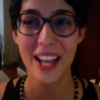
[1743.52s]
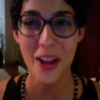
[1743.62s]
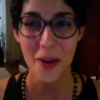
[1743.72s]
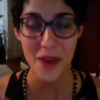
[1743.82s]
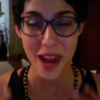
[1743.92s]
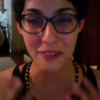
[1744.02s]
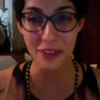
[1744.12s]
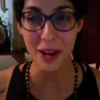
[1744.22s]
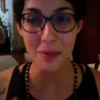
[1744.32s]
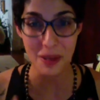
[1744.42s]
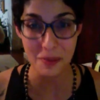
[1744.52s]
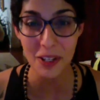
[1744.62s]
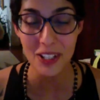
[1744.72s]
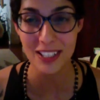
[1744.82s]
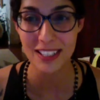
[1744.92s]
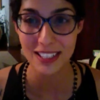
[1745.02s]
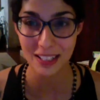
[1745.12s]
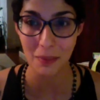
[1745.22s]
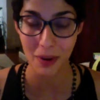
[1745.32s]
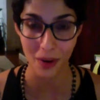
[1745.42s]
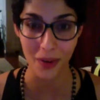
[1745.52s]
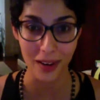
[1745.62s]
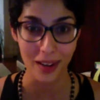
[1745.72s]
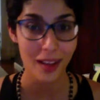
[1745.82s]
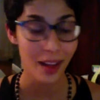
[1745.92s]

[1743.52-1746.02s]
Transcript: whenever I'm in emergency mode,